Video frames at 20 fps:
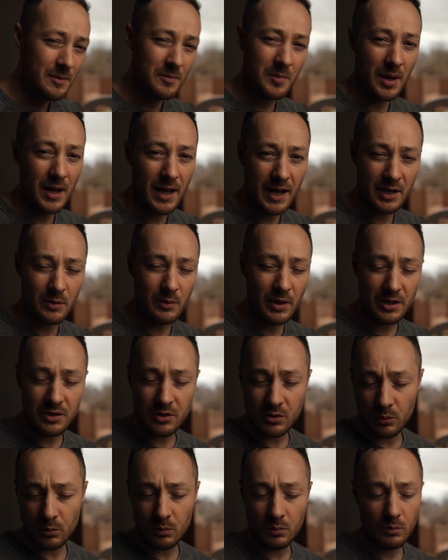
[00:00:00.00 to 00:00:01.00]
But anyway,
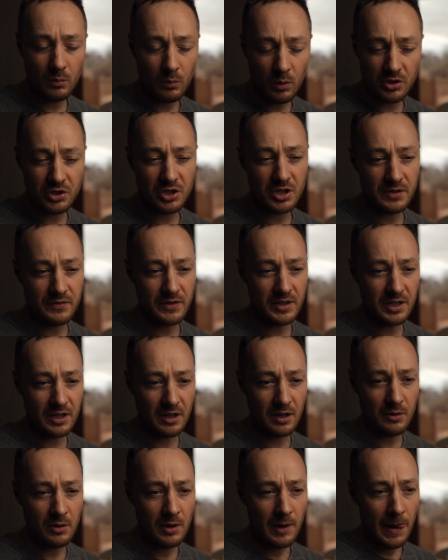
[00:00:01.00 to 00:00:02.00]
you'll watch his
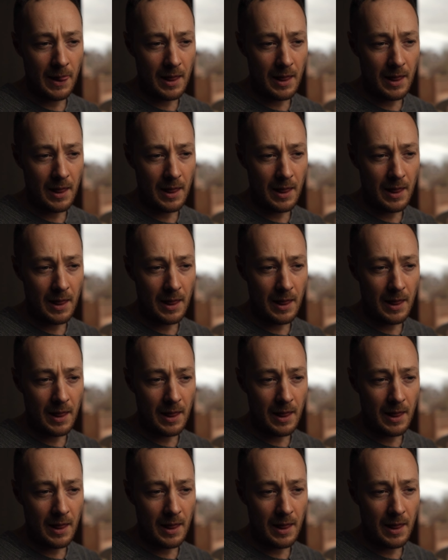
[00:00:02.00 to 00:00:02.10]
video,